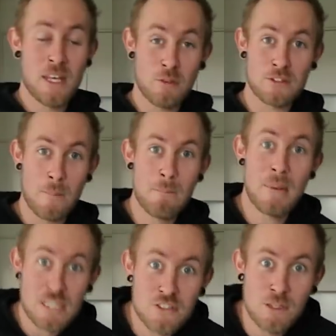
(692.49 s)
It was a
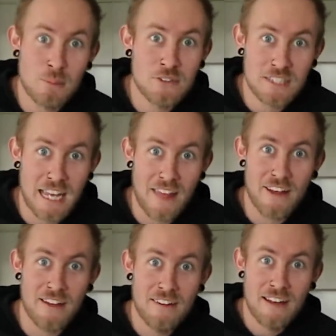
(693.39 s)
bitch to put
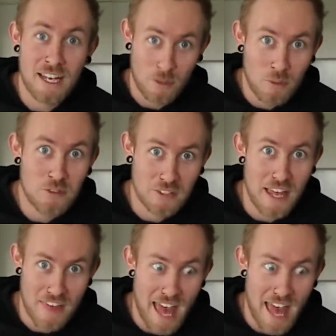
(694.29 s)
together, and I will say